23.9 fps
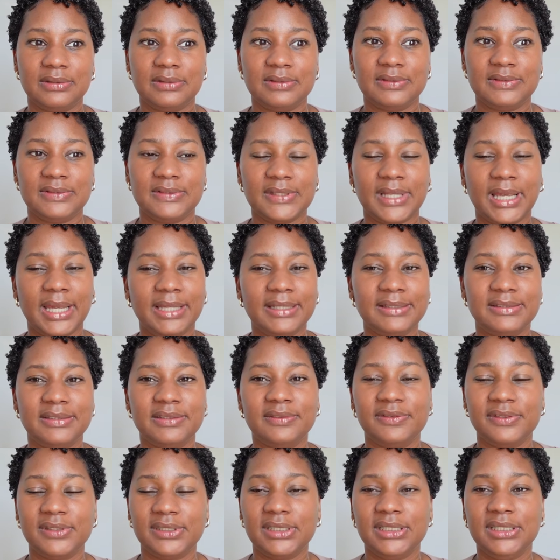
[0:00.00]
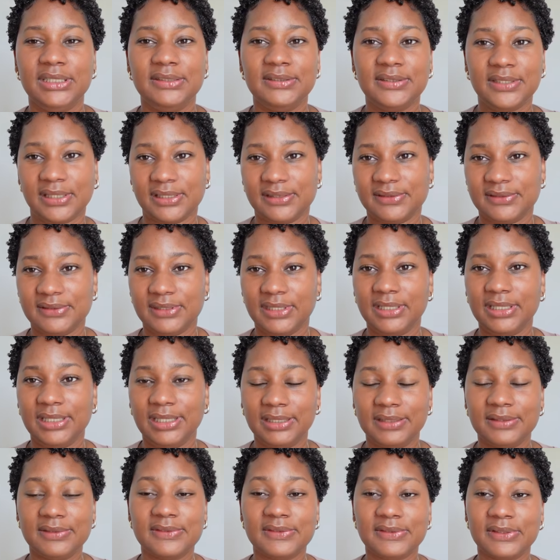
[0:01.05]
scientifically tested
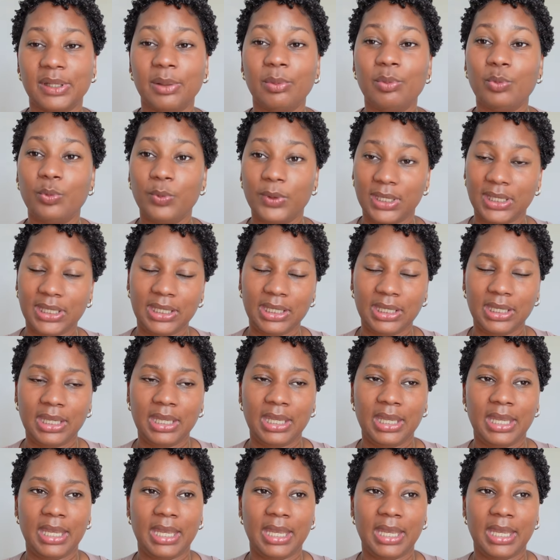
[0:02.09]
in some way,